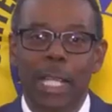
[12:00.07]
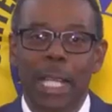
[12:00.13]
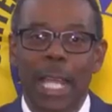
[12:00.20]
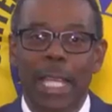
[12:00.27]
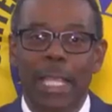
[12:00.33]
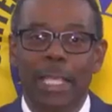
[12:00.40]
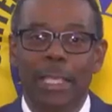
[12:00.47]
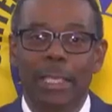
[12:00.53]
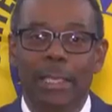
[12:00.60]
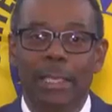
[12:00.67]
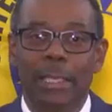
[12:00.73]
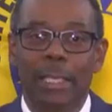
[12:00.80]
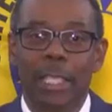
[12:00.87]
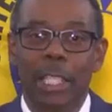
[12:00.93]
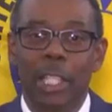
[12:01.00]

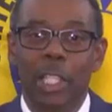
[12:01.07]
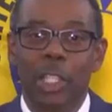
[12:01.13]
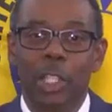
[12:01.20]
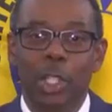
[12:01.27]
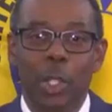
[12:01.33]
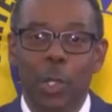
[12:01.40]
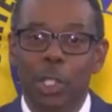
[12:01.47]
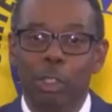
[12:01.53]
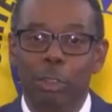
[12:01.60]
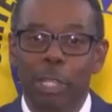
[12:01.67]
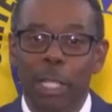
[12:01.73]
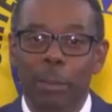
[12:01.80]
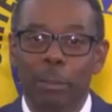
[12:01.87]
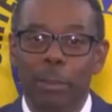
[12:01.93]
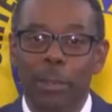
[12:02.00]
realize your
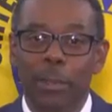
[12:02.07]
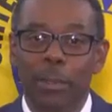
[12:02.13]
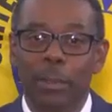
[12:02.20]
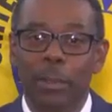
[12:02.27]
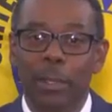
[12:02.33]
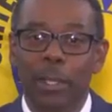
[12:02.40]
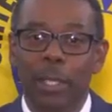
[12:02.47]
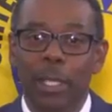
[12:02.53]
dreams.